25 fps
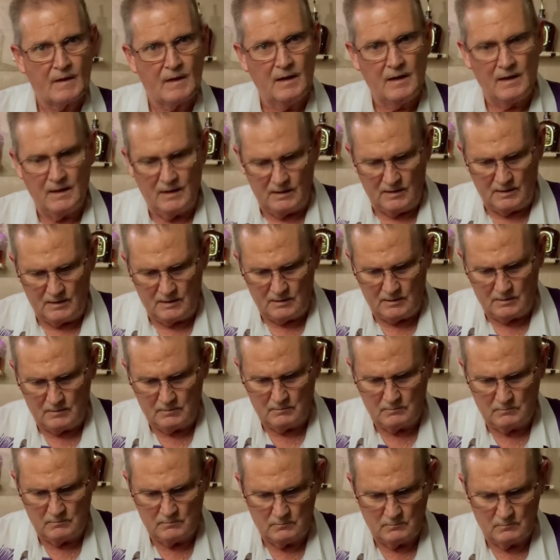
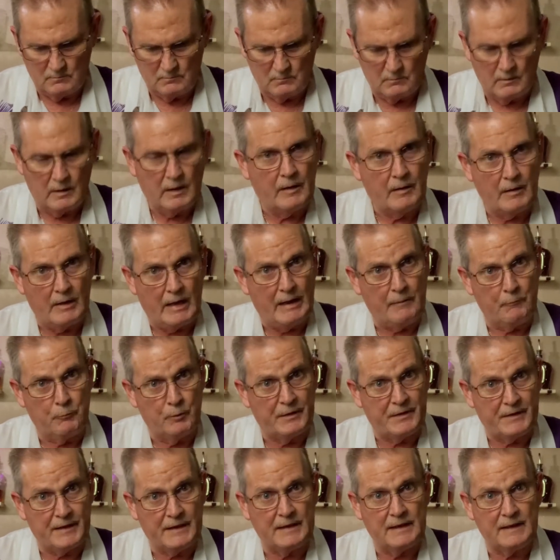
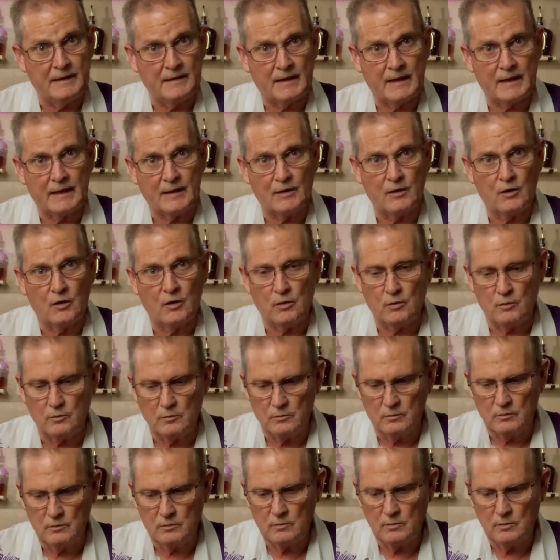with anything at all.
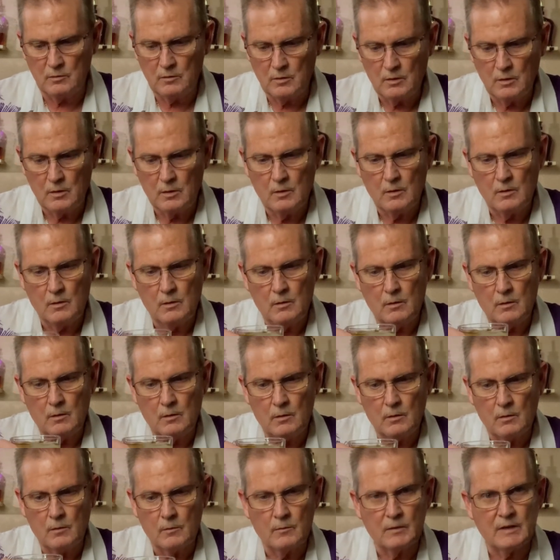
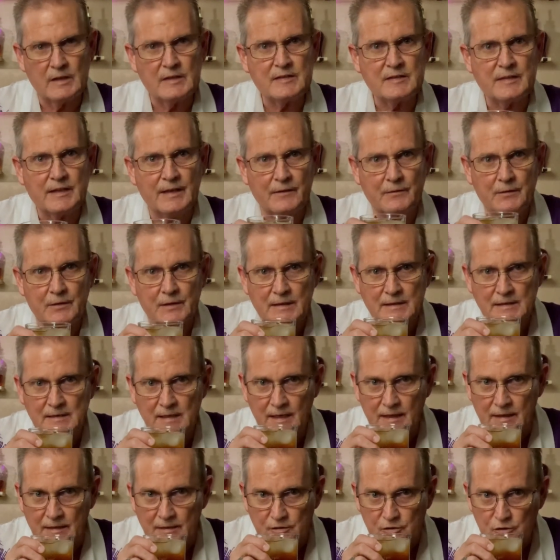Let's give it a
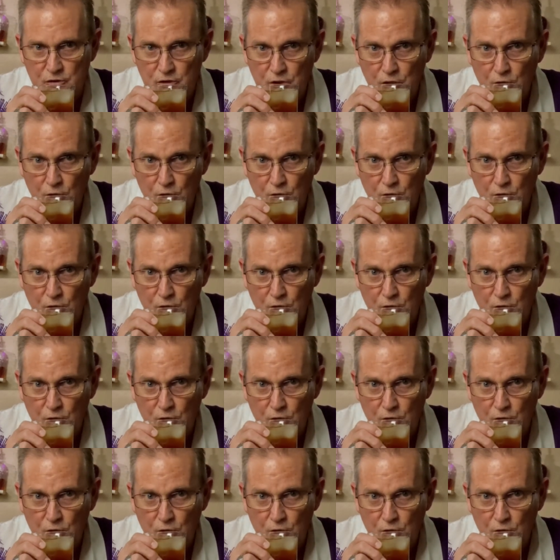taste.